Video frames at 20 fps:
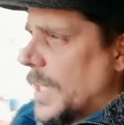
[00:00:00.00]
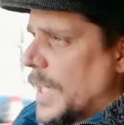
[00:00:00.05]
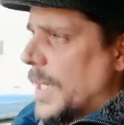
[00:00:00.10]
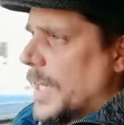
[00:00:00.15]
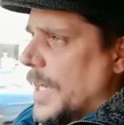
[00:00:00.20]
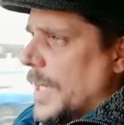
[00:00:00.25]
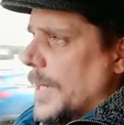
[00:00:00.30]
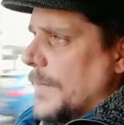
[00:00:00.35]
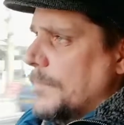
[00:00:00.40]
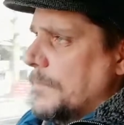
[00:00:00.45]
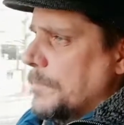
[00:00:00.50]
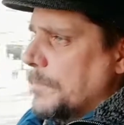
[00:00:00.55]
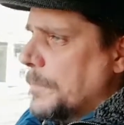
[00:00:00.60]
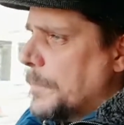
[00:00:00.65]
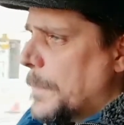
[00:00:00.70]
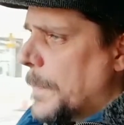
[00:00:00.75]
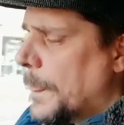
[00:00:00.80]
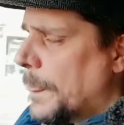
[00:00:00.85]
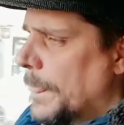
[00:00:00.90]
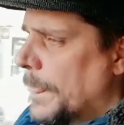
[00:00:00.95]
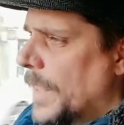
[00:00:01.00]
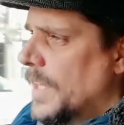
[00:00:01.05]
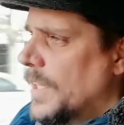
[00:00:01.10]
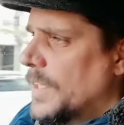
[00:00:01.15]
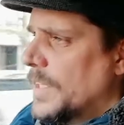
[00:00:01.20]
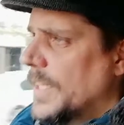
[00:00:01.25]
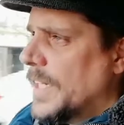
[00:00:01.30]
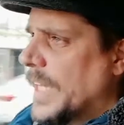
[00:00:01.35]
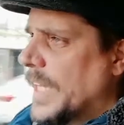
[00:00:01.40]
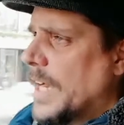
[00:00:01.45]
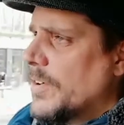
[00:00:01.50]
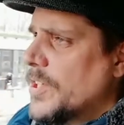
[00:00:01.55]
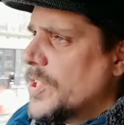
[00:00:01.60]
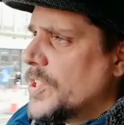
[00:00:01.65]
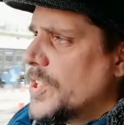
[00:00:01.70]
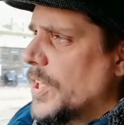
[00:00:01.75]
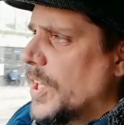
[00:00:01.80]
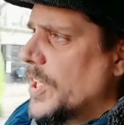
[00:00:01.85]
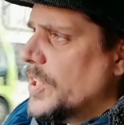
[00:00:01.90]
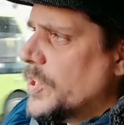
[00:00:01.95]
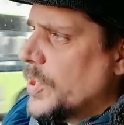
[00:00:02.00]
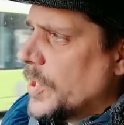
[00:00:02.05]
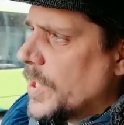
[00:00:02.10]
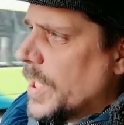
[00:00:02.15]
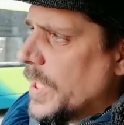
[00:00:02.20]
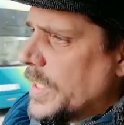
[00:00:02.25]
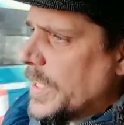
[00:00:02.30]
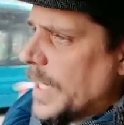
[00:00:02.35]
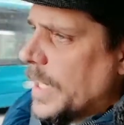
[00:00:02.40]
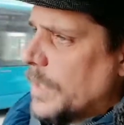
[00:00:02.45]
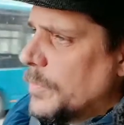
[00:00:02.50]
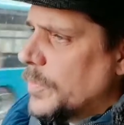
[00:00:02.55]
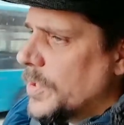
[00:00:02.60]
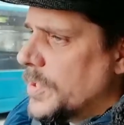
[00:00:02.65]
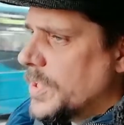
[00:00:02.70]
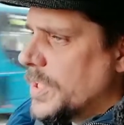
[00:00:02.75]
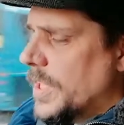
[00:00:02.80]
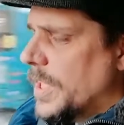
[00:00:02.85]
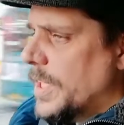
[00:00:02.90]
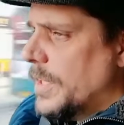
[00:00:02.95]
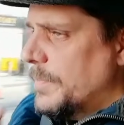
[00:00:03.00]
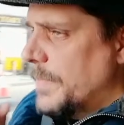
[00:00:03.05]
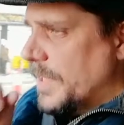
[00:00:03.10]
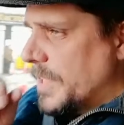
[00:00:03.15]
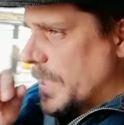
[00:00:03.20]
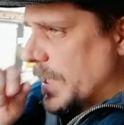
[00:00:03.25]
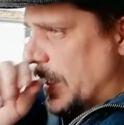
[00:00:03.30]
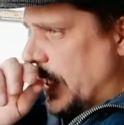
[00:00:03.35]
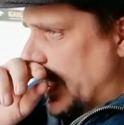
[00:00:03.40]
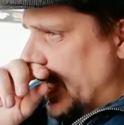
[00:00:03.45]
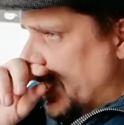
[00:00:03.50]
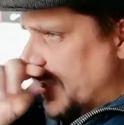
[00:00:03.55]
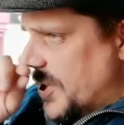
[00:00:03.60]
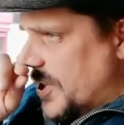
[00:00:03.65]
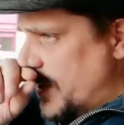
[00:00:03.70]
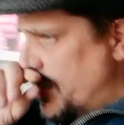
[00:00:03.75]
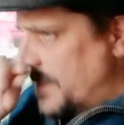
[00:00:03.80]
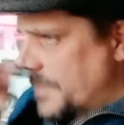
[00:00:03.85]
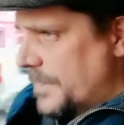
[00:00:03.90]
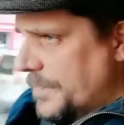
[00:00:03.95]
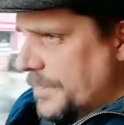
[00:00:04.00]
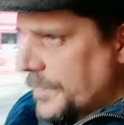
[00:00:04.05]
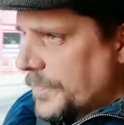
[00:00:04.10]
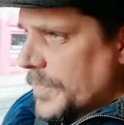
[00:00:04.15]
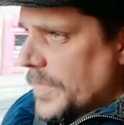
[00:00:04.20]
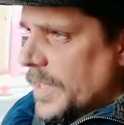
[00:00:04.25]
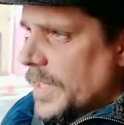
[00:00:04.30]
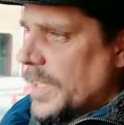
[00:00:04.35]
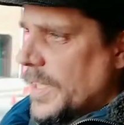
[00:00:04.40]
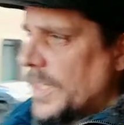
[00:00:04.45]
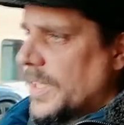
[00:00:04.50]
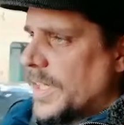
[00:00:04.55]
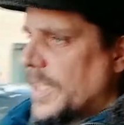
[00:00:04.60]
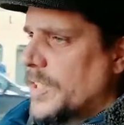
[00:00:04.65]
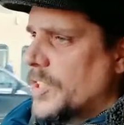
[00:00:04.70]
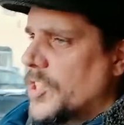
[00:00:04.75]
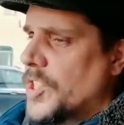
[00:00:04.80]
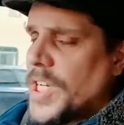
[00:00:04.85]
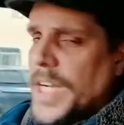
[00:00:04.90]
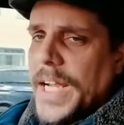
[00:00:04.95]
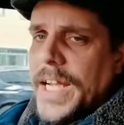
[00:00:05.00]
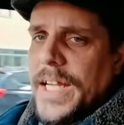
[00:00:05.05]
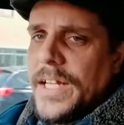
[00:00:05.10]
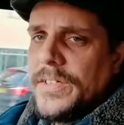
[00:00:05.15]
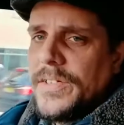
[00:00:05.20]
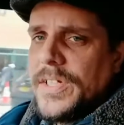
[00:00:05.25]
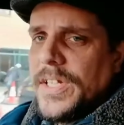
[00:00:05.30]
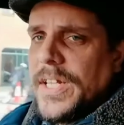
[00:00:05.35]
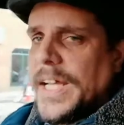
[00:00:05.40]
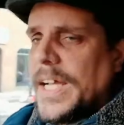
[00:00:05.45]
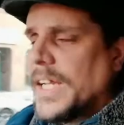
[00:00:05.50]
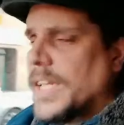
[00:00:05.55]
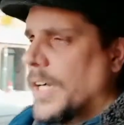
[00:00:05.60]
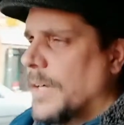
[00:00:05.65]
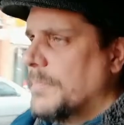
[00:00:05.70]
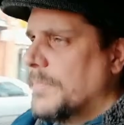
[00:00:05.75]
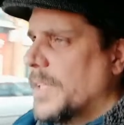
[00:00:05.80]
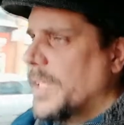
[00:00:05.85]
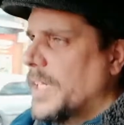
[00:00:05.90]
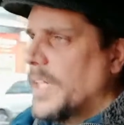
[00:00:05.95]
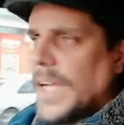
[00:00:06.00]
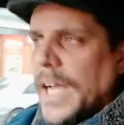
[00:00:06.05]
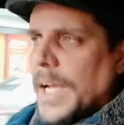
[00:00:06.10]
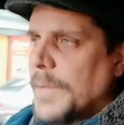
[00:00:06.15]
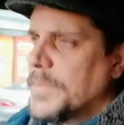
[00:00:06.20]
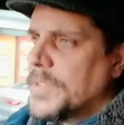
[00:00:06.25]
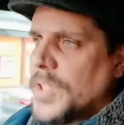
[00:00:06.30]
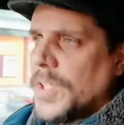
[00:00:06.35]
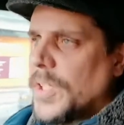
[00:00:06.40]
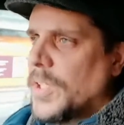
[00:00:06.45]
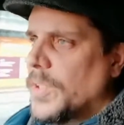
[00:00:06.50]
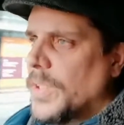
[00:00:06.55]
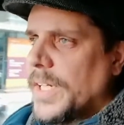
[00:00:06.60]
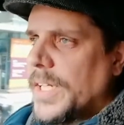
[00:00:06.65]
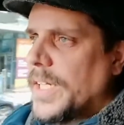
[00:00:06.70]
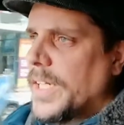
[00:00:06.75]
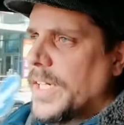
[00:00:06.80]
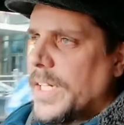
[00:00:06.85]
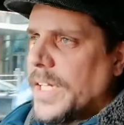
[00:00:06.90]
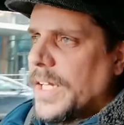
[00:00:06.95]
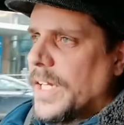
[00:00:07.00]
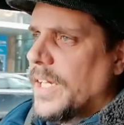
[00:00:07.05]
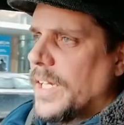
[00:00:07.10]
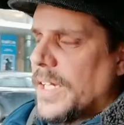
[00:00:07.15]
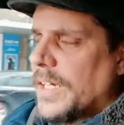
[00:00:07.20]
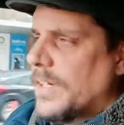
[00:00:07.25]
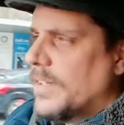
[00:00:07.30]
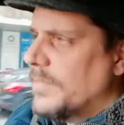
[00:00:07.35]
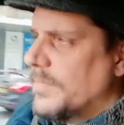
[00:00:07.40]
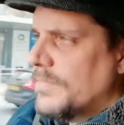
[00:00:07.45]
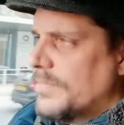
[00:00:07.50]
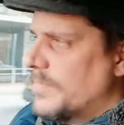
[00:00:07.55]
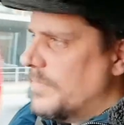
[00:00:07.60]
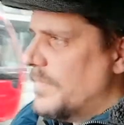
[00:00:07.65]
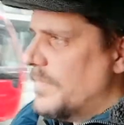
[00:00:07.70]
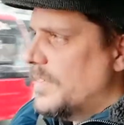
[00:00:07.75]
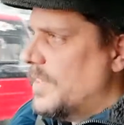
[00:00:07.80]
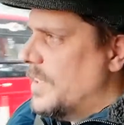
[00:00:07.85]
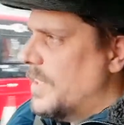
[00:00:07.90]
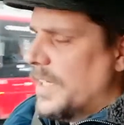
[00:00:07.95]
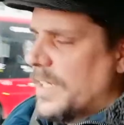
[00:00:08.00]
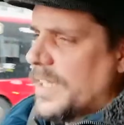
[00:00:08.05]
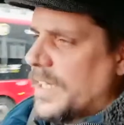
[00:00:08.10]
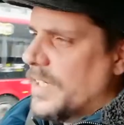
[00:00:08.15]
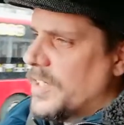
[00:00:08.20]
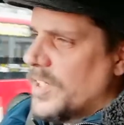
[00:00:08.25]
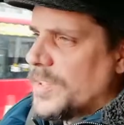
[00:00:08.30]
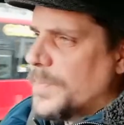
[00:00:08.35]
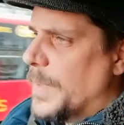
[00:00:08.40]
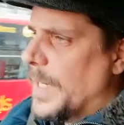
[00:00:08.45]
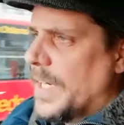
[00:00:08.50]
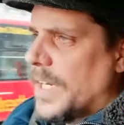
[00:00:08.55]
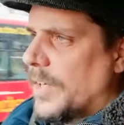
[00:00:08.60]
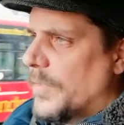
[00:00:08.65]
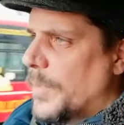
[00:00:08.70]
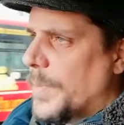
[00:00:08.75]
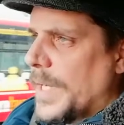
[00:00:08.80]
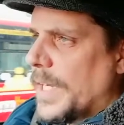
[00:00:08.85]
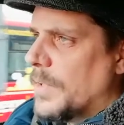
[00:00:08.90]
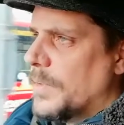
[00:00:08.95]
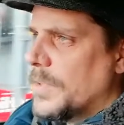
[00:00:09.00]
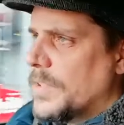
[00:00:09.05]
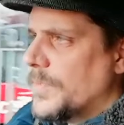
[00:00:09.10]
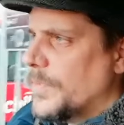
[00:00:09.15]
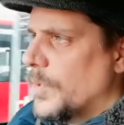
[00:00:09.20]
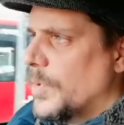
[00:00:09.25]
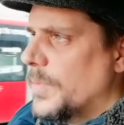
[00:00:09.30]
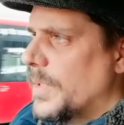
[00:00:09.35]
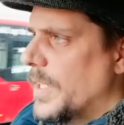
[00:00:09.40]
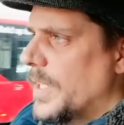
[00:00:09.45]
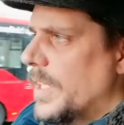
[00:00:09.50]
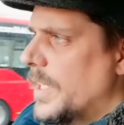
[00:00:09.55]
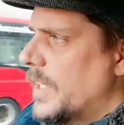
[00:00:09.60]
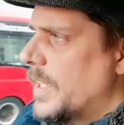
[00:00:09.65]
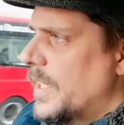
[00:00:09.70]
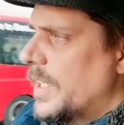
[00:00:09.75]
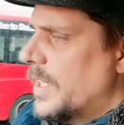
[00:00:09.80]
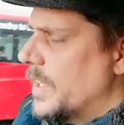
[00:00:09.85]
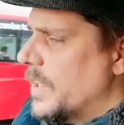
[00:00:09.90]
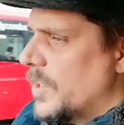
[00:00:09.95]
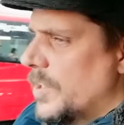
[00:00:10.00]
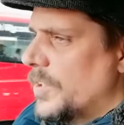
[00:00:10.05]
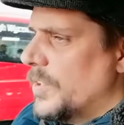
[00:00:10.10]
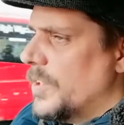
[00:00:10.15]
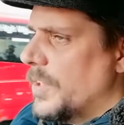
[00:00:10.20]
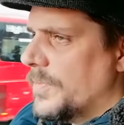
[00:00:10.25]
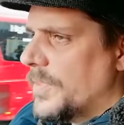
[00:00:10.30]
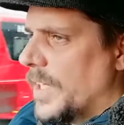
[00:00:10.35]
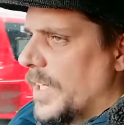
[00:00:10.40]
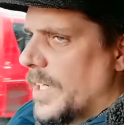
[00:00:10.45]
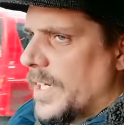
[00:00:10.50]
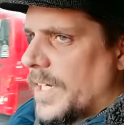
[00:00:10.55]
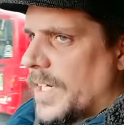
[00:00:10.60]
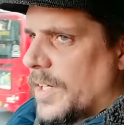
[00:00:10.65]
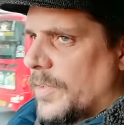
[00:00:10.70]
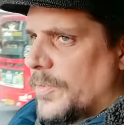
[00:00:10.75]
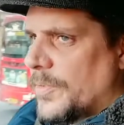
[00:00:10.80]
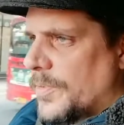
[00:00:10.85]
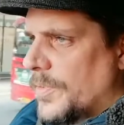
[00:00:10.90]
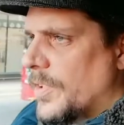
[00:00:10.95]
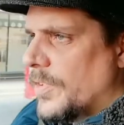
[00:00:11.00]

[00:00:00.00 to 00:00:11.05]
Um, the garage that I took it down was uh, Mr. Clutch. There's a shout out to that company. Absolutely, uh, they, they just bent over backwards for me. Couldn't have done enough.